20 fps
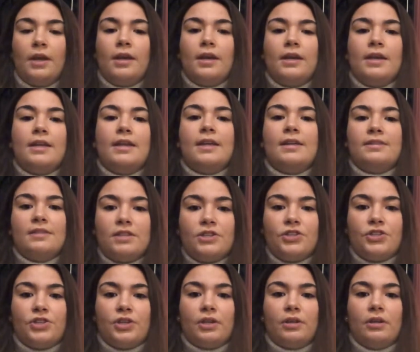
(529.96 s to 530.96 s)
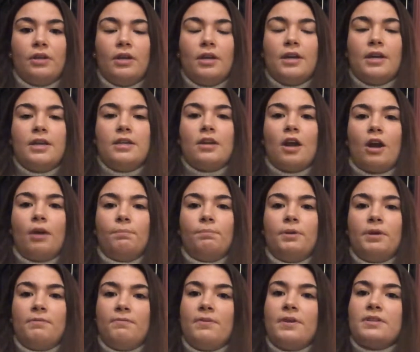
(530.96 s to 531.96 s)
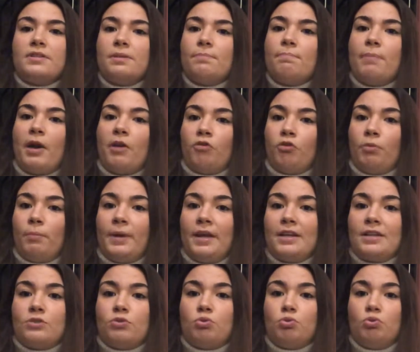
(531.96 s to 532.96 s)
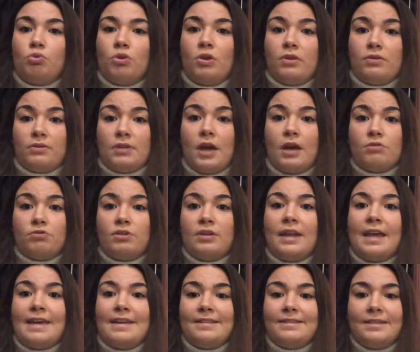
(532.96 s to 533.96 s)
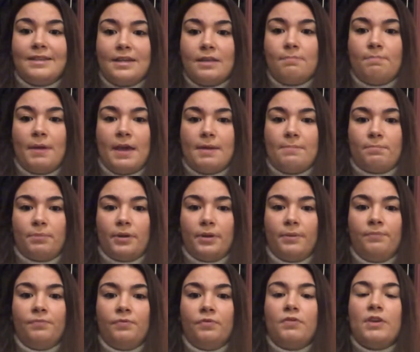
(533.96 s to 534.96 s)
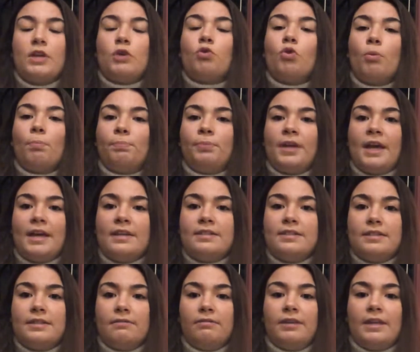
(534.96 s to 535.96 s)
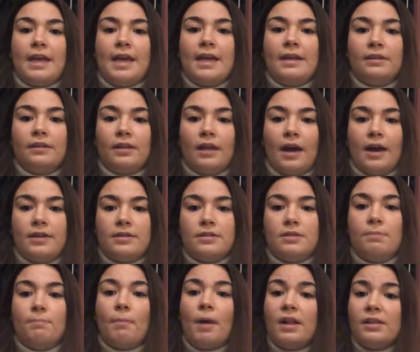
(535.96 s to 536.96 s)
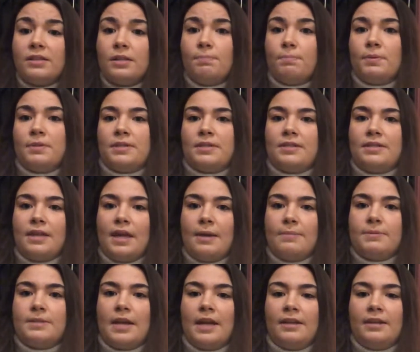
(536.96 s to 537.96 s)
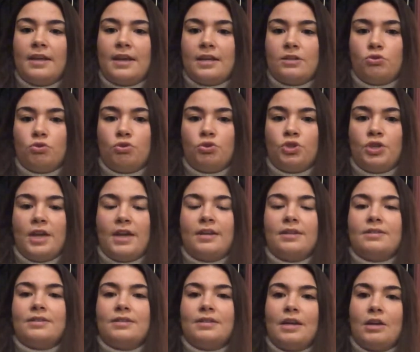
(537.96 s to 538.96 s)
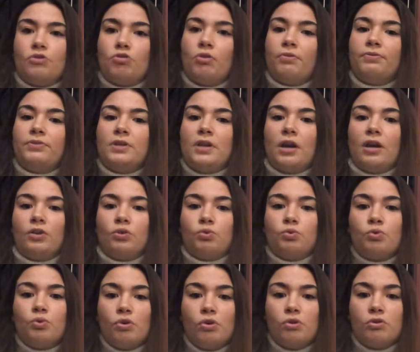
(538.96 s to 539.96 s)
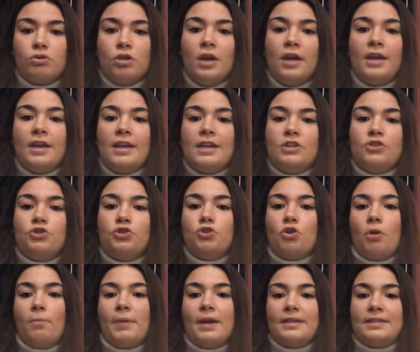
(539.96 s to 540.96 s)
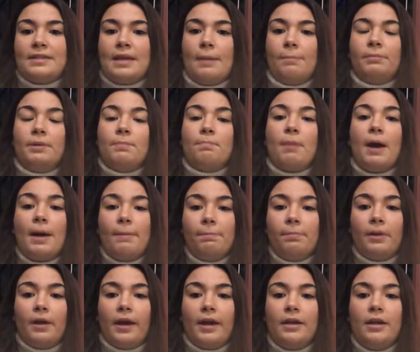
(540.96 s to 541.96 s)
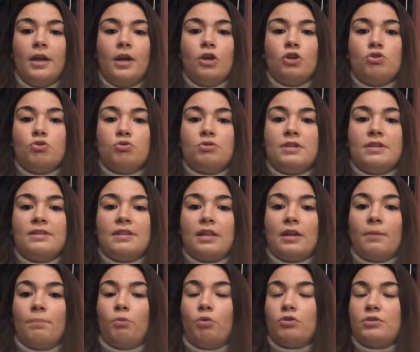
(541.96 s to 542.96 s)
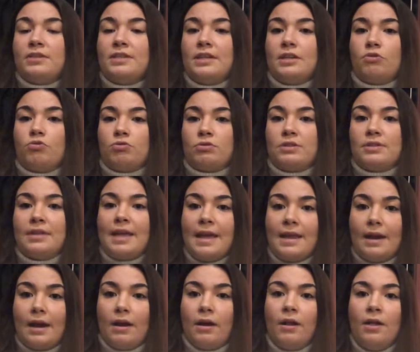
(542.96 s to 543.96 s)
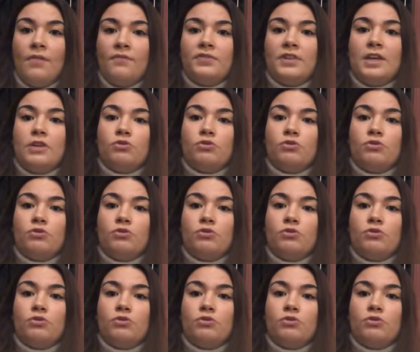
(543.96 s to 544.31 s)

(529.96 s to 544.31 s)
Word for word: In addition, in our Briefings in Bioinformatics 2018 paper, we comprehensively analyzed the multiple steps and the associated state-of-the-art tools in genome assembly pipeline using nanopore sequence data in